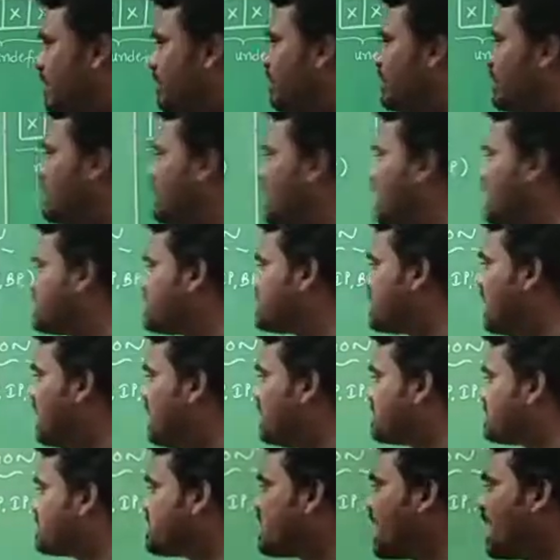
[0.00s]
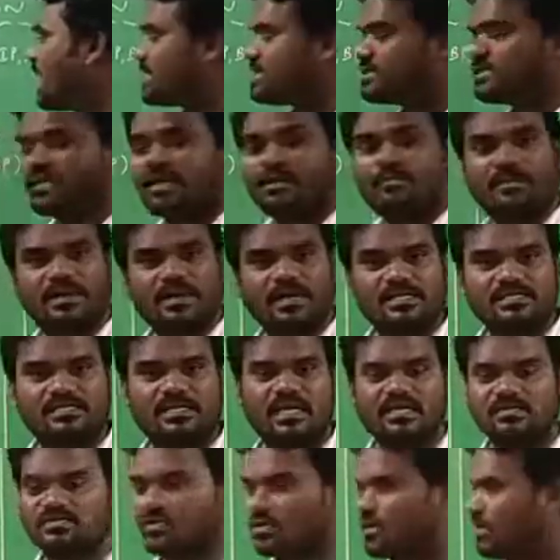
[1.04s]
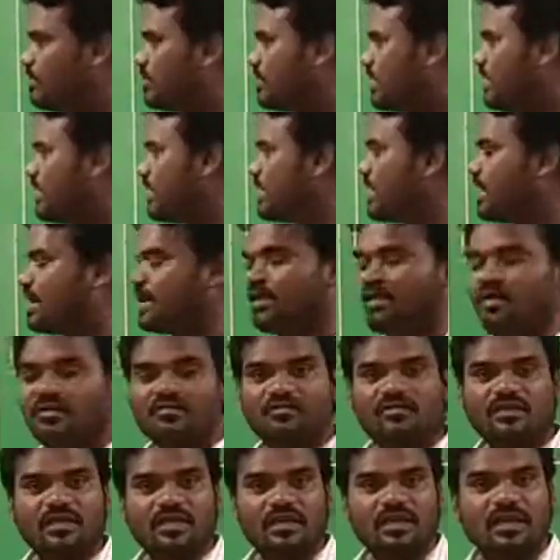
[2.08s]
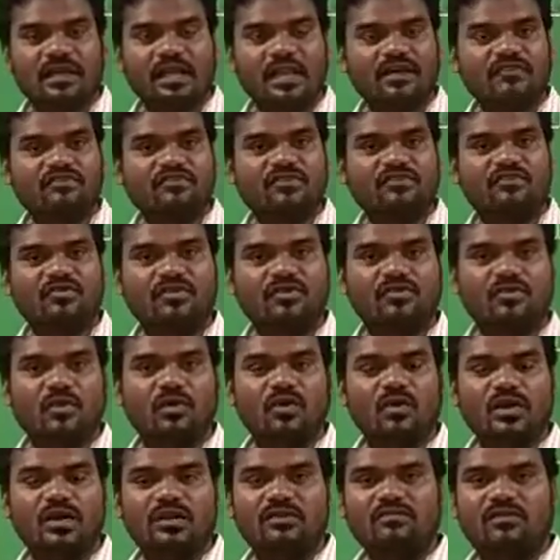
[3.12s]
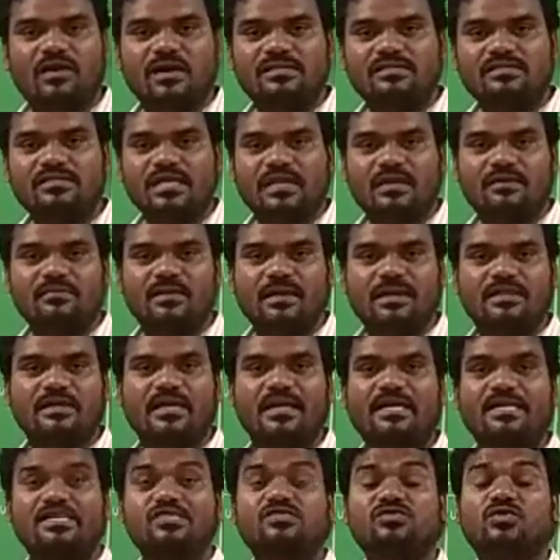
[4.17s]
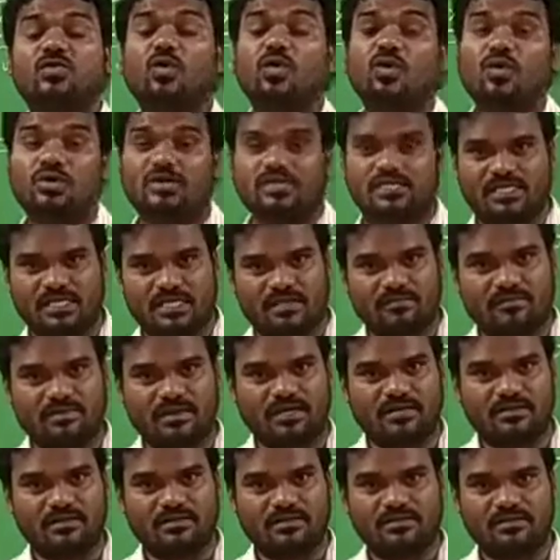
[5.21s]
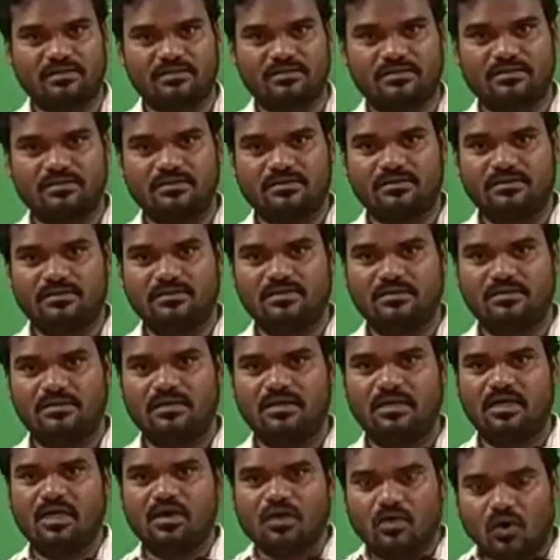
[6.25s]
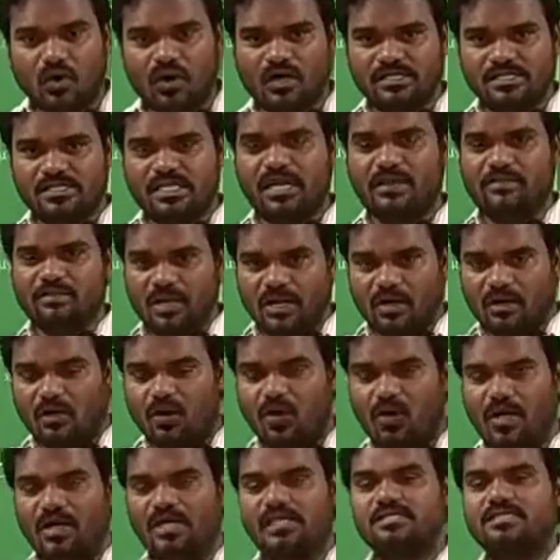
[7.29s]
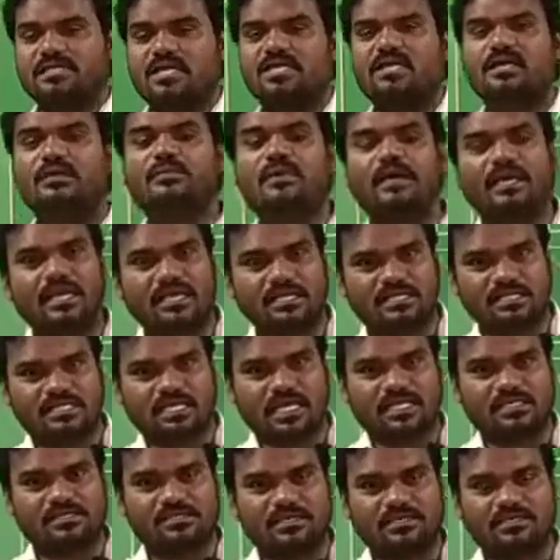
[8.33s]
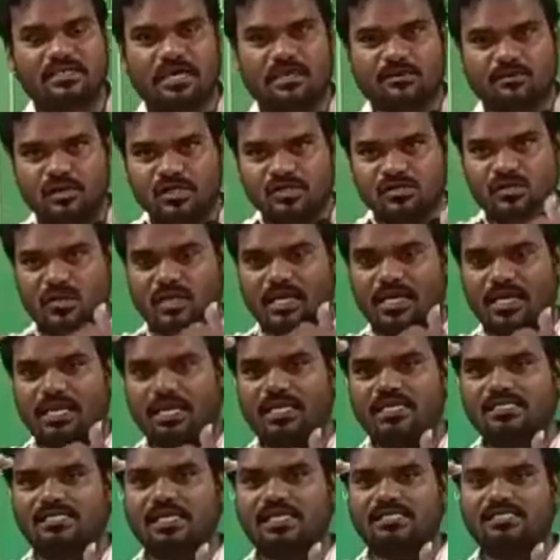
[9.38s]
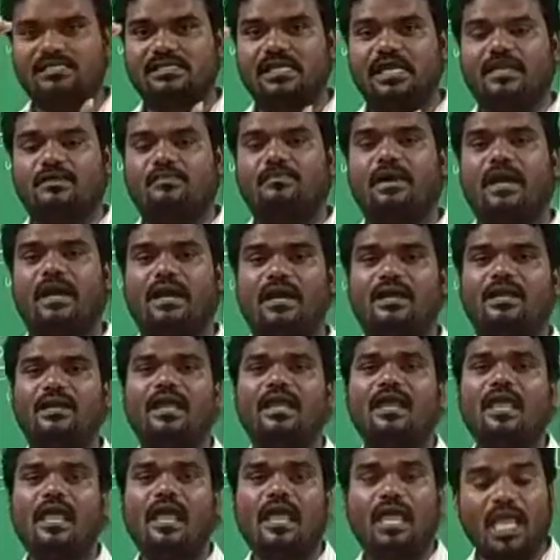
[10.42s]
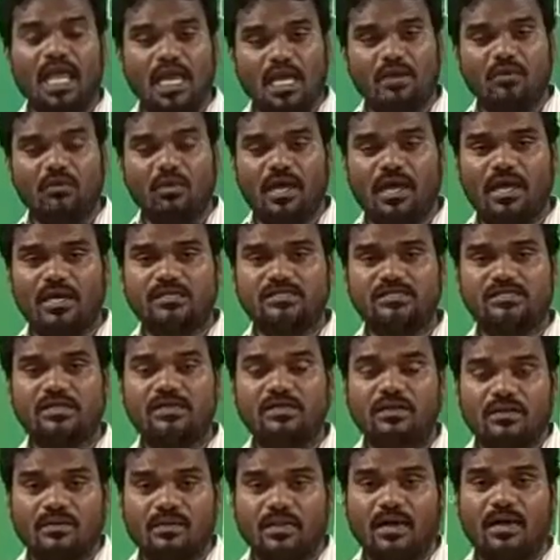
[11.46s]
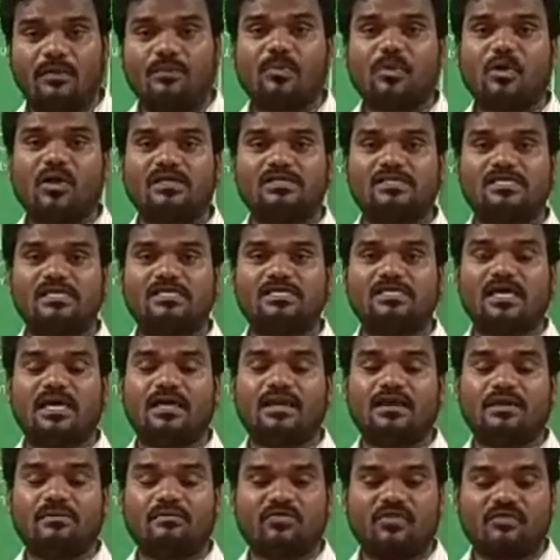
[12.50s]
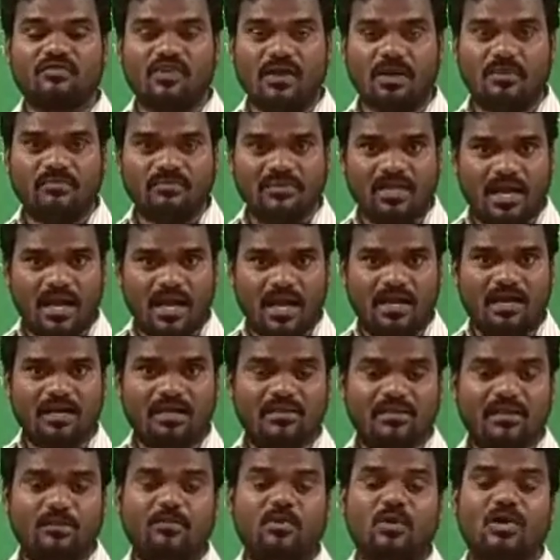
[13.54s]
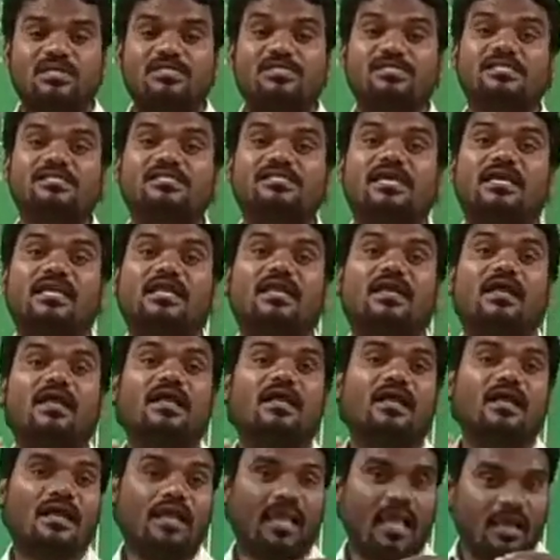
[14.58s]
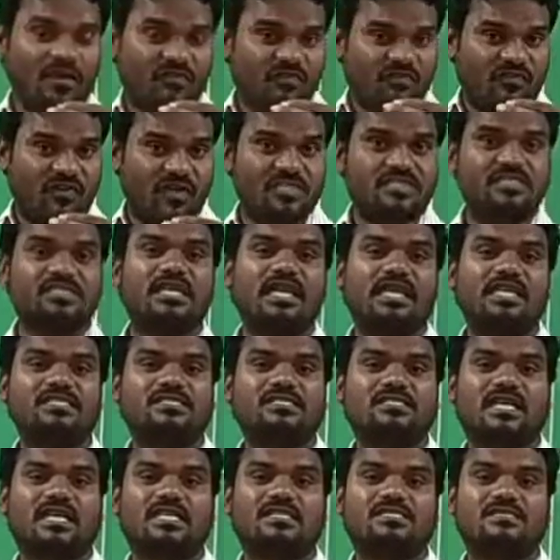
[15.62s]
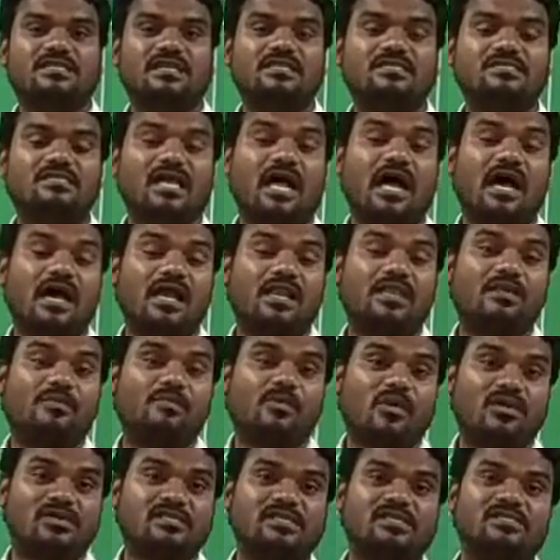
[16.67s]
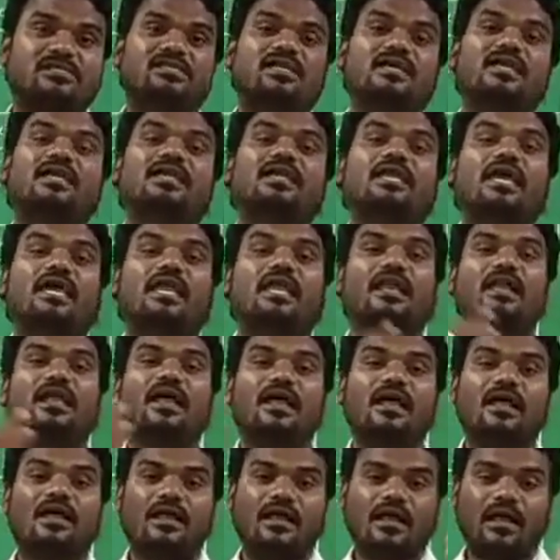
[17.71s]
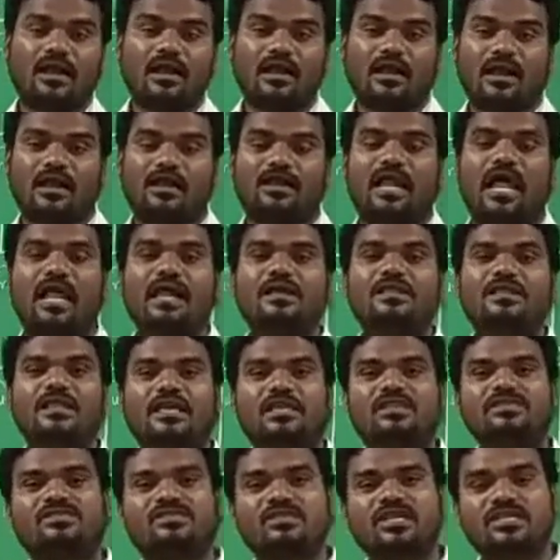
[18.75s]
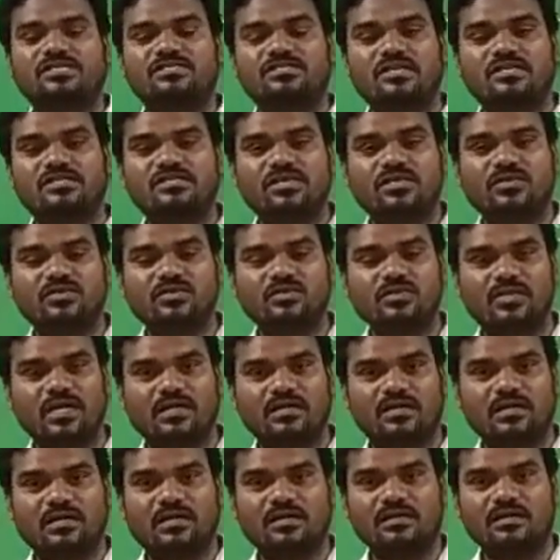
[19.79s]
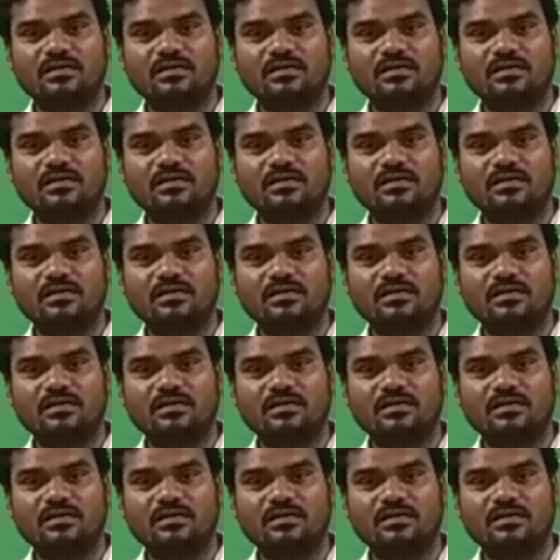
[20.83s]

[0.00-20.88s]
With this, stack segment is also completed. We left with only 1 segment, that is code segment. Code segment, code is nothing but instruction. That means what? It is a segment in which the processor, from that the processor can fetch the instructions, or the processor can write the instructions into that